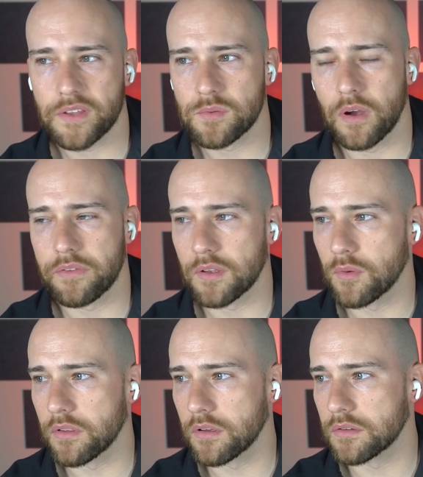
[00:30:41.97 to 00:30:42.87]
and that's why I think
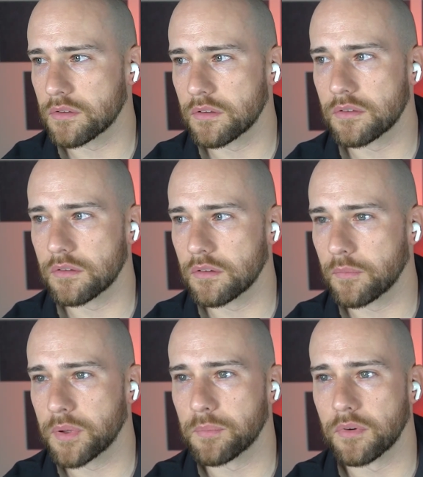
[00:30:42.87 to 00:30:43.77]
one of the you
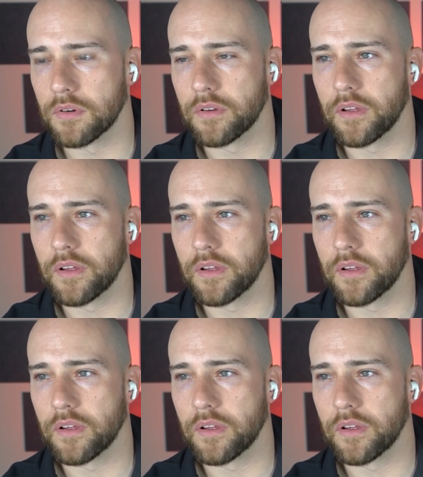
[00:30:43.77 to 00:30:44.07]
know, people,